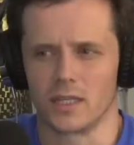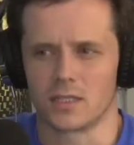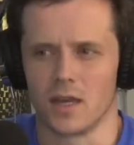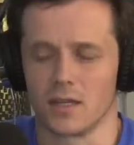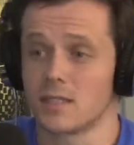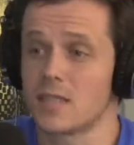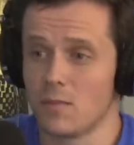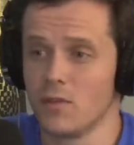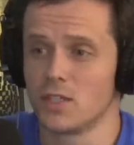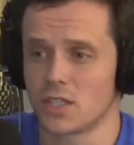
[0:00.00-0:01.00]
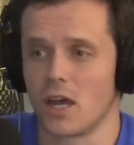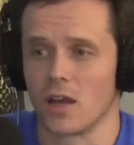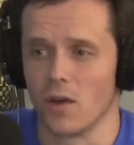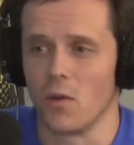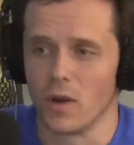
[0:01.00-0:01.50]
excited because I moved to
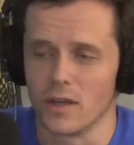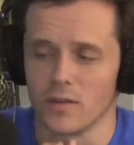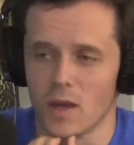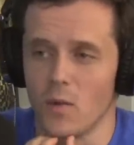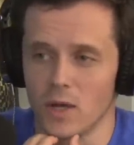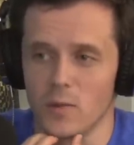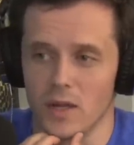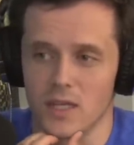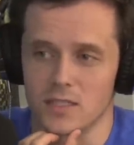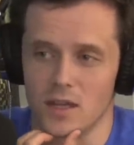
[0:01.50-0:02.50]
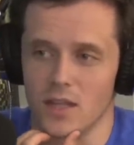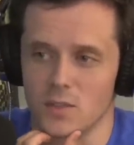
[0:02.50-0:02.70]
Chicago. I wanted to be on SNL.